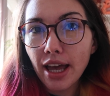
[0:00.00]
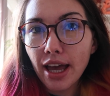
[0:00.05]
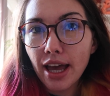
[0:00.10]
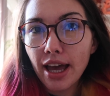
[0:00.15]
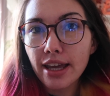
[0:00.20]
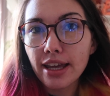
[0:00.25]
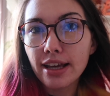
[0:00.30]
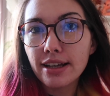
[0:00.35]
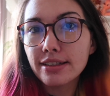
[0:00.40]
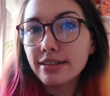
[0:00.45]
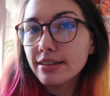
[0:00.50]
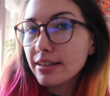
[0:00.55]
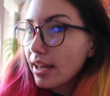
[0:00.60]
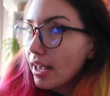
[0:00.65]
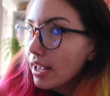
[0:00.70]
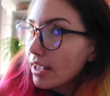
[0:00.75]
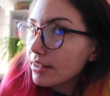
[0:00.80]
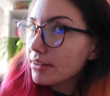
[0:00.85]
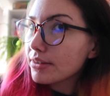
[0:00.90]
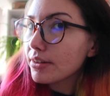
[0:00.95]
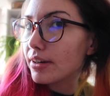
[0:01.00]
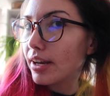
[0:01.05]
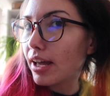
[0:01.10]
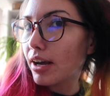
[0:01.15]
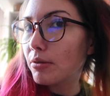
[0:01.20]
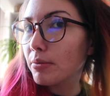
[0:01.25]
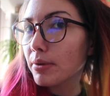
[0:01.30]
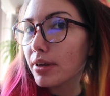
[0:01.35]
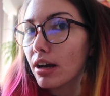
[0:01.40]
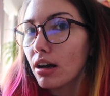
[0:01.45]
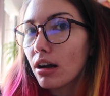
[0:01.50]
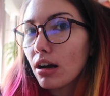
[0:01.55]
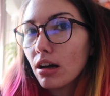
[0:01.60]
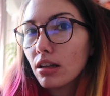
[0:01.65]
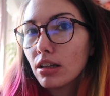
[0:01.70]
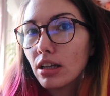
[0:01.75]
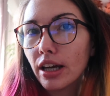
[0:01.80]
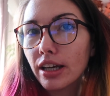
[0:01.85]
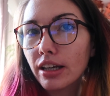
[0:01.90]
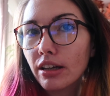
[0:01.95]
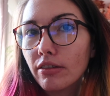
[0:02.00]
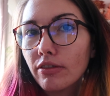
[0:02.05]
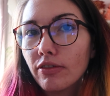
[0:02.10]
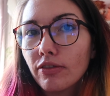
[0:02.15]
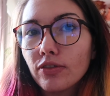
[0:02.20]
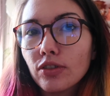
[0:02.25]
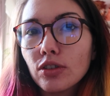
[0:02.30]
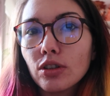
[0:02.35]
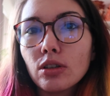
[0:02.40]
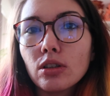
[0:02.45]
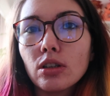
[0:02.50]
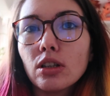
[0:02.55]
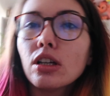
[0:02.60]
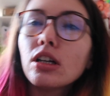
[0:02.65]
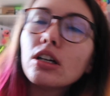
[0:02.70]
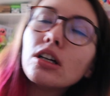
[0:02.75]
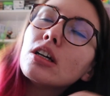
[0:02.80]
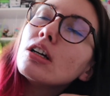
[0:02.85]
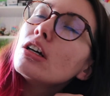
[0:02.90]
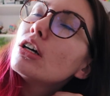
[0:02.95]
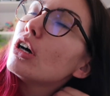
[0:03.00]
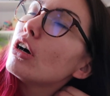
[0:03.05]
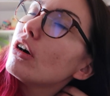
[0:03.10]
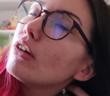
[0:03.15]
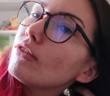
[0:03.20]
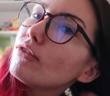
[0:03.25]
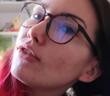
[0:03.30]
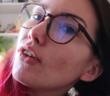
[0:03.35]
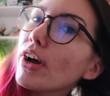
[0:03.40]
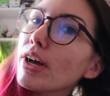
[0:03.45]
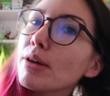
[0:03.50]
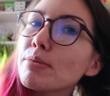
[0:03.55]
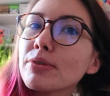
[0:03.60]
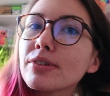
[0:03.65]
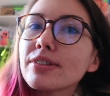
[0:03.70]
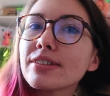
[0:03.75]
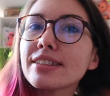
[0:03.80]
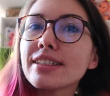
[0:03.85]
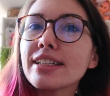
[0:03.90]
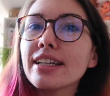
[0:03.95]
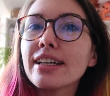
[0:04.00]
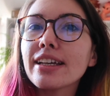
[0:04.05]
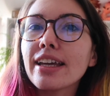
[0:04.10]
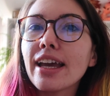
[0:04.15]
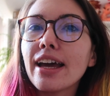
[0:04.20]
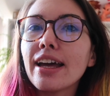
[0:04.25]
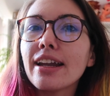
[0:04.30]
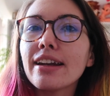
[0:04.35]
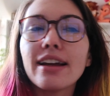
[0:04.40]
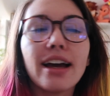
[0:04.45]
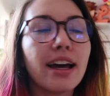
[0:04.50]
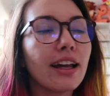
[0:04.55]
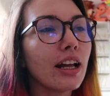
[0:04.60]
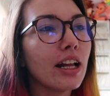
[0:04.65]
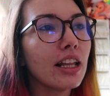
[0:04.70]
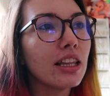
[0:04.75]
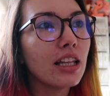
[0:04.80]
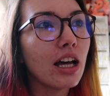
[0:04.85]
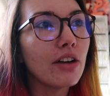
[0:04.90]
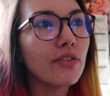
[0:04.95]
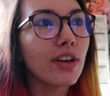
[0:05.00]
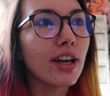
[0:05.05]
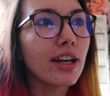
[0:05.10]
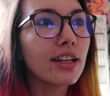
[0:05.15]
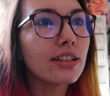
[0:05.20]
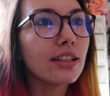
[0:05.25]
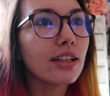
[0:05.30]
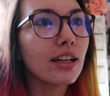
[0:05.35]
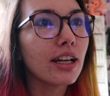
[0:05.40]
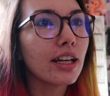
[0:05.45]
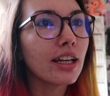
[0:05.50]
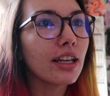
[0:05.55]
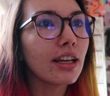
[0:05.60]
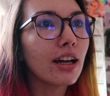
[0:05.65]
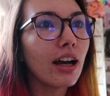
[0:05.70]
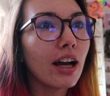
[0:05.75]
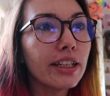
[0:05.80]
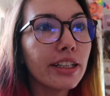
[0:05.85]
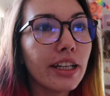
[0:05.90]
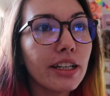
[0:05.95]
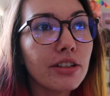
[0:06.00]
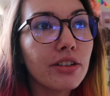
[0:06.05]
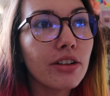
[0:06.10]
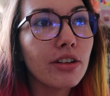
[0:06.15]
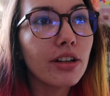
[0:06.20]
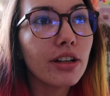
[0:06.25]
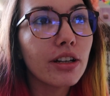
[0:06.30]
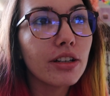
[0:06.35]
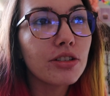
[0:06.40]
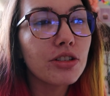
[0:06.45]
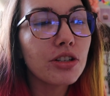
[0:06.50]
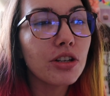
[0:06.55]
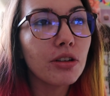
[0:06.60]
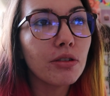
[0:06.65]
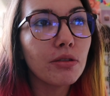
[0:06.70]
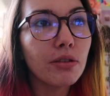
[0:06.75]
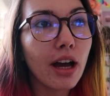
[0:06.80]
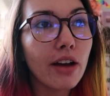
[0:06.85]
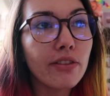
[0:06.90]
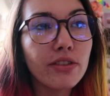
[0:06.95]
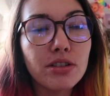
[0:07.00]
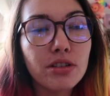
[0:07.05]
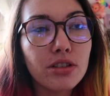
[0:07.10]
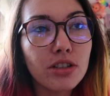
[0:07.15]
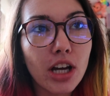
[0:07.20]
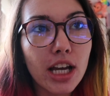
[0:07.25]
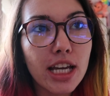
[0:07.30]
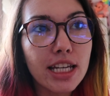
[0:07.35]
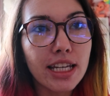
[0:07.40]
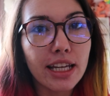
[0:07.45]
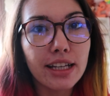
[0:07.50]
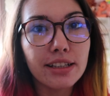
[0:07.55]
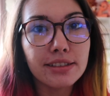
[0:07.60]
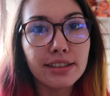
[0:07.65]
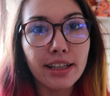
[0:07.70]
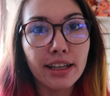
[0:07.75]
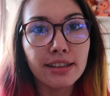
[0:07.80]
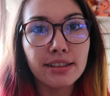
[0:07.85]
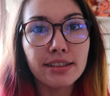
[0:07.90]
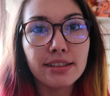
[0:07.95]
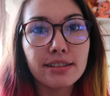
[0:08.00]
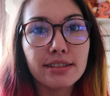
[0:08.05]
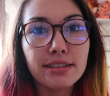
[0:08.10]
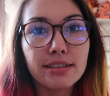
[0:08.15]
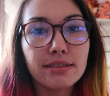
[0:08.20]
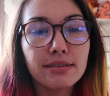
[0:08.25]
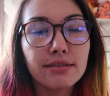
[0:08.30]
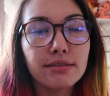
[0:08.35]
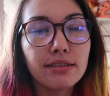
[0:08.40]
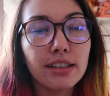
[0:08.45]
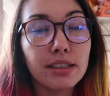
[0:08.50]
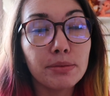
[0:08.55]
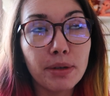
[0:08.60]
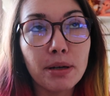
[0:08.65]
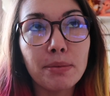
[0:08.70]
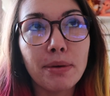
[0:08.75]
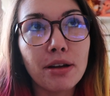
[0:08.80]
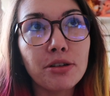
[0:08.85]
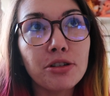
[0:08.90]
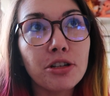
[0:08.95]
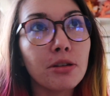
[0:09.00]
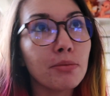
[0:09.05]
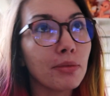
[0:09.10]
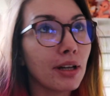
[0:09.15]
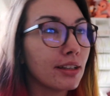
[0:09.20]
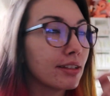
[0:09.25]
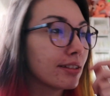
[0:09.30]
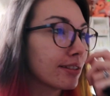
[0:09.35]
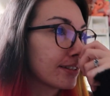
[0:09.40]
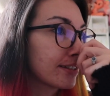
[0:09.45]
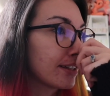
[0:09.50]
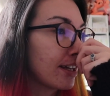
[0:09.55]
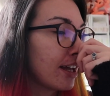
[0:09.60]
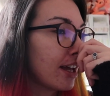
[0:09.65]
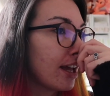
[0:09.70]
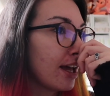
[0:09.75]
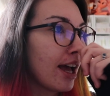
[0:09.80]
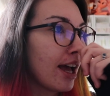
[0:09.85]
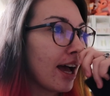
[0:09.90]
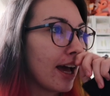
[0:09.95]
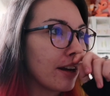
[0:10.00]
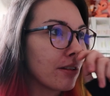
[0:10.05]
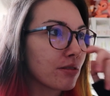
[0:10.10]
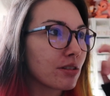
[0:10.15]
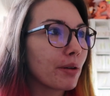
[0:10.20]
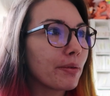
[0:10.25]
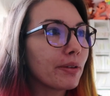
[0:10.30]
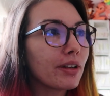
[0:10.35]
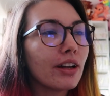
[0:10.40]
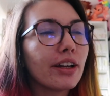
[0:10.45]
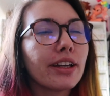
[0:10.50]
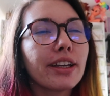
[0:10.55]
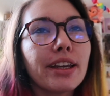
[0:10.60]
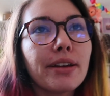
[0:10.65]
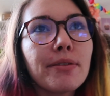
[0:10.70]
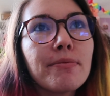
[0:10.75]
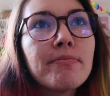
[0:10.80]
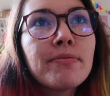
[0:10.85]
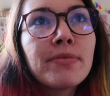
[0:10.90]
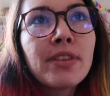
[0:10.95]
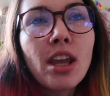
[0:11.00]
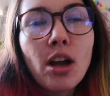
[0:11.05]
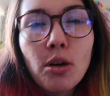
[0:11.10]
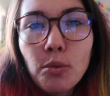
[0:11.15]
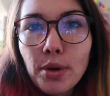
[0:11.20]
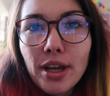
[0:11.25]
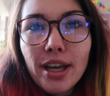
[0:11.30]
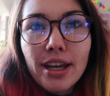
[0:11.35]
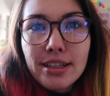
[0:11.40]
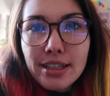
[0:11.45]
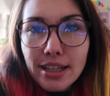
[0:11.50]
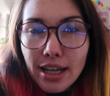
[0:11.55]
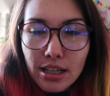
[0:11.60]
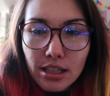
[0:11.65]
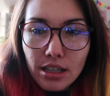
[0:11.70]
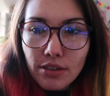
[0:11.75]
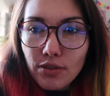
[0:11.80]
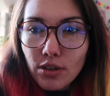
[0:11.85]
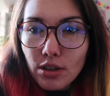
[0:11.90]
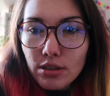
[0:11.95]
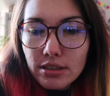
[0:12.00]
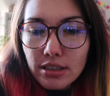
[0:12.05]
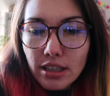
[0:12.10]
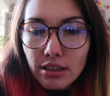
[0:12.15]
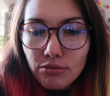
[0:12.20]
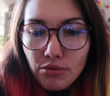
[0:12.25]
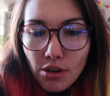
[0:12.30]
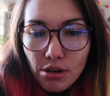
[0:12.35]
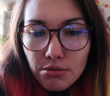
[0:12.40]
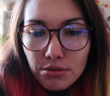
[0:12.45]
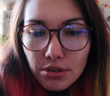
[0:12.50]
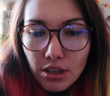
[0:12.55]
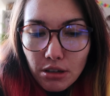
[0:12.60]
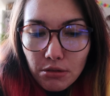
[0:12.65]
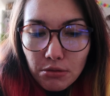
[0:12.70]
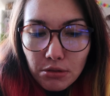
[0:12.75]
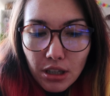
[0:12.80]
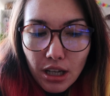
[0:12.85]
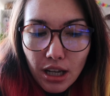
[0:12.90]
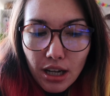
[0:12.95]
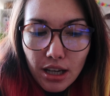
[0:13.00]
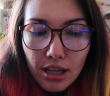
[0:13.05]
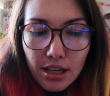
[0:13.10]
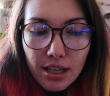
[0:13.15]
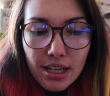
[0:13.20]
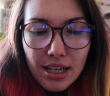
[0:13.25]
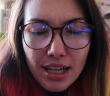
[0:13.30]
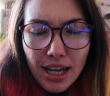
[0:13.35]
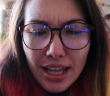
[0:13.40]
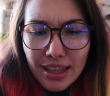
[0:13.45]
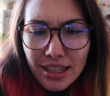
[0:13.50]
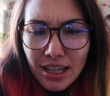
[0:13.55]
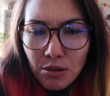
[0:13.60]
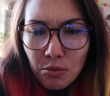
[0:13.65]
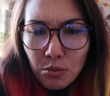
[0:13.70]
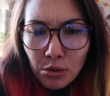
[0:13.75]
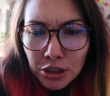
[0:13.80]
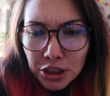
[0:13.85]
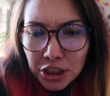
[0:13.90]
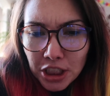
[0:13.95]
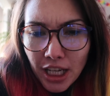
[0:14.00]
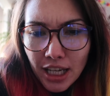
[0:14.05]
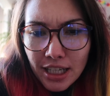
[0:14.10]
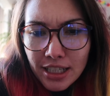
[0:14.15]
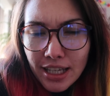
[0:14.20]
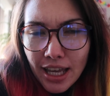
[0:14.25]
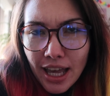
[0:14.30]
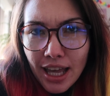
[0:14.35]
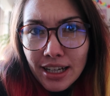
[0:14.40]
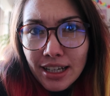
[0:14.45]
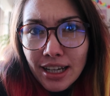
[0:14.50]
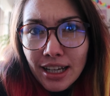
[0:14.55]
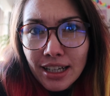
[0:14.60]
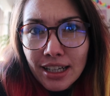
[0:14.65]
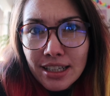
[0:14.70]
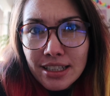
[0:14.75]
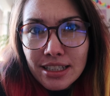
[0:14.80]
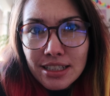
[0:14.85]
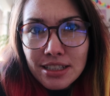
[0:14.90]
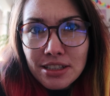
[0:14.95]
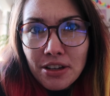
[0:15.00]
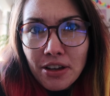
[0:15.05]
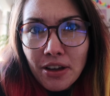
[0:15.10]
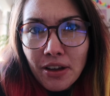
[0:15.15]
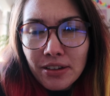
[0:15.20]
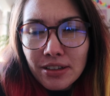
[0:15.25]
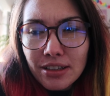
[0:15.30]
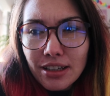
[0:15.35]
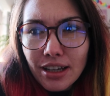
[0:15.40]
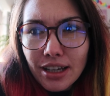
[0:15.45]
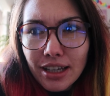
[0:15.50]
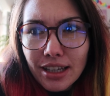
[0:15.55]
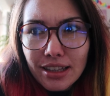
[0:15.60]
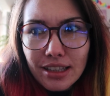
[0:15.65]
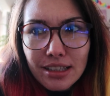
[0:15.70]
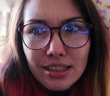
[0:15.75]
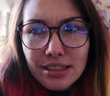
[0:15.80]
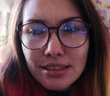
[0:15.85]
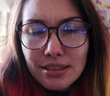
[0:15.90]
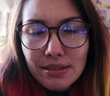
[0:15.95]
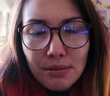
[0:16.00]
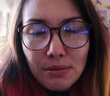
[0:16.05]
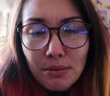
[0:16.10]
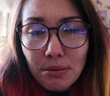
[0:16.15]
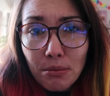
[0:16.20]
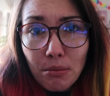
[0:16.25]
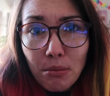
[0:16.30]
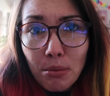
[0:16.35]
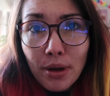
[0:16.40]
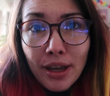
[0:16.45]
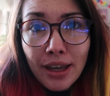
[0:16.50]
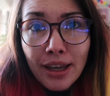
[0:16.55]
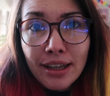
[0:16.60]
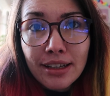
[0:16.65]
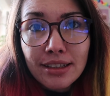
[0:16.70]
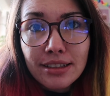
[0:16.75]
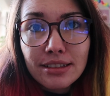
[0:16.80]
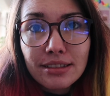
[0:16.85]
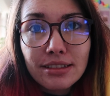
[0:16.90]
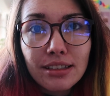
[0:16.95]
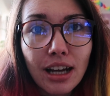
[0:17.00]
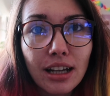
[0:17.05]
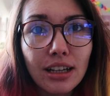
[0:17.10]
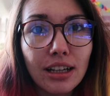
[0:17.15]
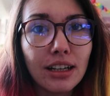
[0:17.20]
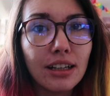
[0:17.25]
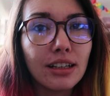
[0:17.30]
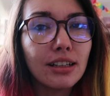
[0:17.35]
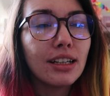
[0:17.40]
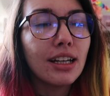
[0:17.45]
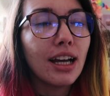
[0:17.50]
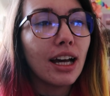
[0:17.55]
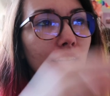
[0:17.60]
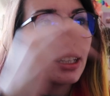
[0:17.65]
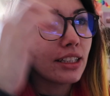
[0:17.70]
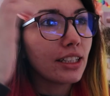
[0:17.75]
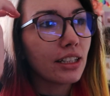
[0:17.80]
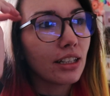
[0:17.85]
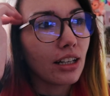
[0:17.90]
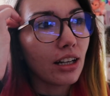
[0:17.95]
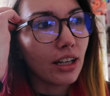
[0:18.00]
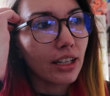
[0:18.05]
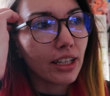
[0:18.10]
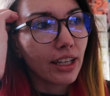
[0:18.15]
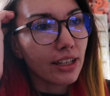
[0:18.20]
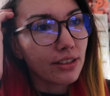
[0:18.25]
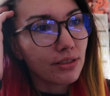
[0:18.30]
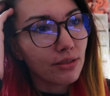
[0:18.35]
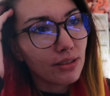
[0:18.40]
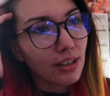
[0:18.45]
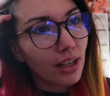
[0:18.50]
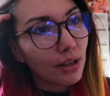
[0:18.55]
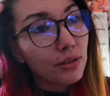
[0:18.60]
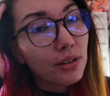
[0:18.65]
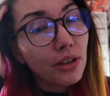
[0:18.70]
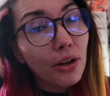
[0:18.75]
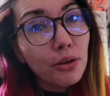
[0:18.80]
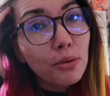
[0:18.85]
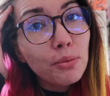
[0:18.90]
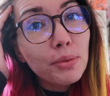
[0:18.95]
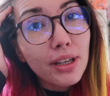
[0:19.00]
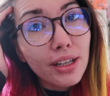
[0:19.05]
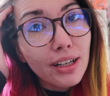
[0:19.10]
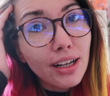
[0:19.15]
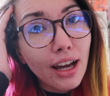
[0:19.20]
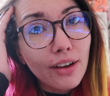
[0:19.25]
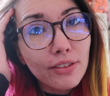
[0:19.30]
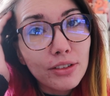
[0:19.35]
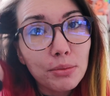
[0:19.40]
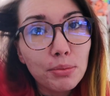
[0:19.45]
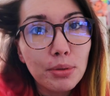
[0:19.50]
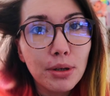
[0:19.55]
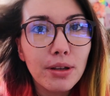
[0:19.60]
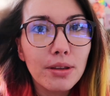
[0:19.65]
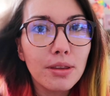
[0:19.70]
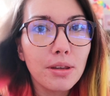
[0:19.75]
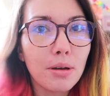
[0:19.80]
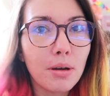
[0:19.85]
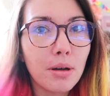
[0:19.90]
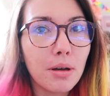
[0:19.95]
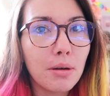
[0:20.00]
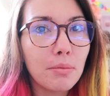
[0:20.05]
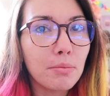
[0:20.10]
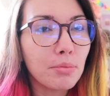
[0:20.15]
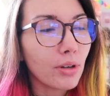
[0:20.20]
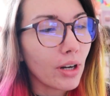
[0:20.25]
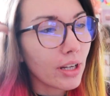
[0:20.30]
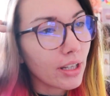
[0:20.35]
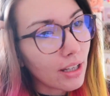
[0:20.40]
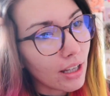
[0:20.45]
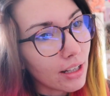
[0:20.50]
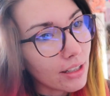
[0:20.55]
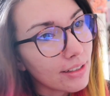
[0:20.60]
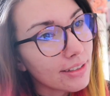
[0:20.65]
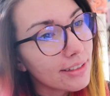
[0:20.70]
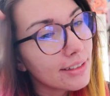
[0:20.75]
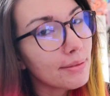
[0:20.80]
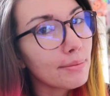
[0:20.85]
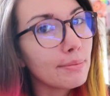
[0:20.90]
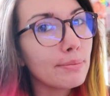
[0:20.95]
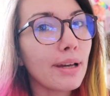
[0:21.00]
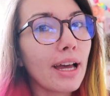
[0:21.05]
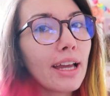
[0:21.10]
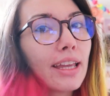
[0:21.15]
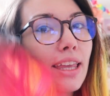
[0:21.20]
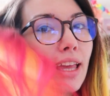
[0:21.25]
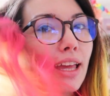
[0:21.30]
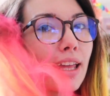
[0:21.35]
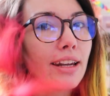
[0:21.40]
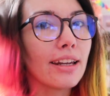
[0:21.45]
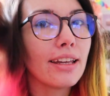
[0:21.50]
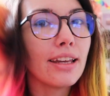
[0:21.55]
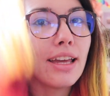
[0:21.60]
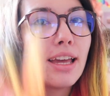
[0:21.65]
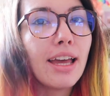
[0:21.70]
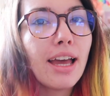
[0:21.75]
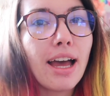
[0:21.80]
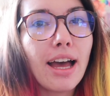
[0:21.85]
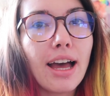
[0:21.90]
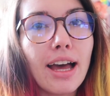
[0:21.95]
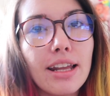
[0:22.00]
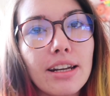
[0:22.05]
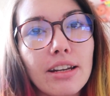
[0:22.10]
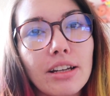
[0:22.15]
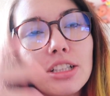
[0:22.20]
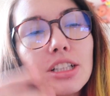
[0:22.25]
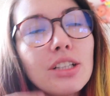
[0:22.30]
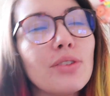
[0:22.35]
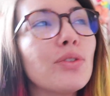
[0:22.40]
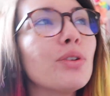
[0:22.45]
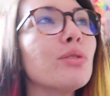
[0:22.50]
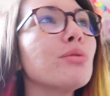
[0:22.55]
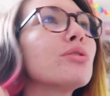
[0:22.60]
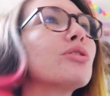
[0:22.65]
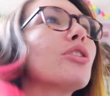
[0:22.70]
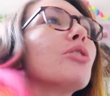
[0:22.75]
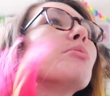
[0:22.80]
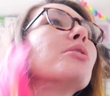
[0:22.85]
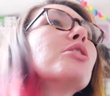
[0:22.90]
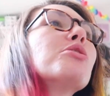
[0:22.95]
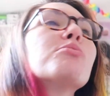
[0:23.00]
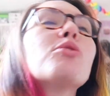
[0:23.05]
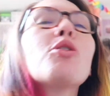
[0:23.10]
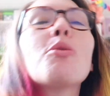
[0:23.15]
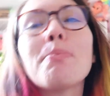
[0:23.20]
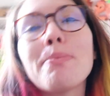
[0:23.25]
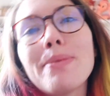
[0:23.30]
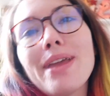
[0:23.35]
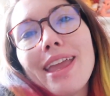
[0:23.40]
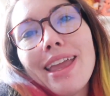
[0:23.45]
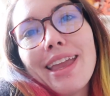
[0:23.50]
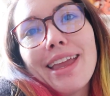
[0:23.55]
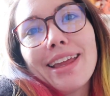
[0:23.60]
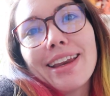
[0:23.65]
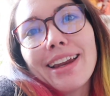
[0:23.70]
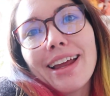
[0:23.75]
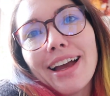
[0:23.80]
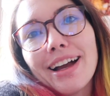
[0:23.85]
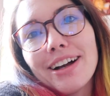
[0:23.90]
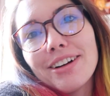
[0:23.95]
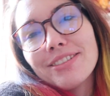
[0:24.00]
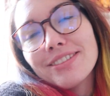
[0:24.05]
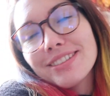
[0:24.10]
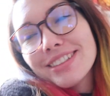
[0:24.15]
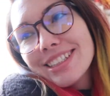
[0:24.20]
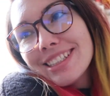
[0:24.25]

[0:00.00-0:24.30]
hair yesterday, so now we are like full vibrancy again, and I love it. Like I haven't dyed it since, it's been about 2 months, and it was going like a weird candy floss like rose gold colour, and then I washed it again and it just turned like this weird colour and I didn't like it, so I was like, no, we're gonna have to put the bright colours back in, and I just feel so much more me now.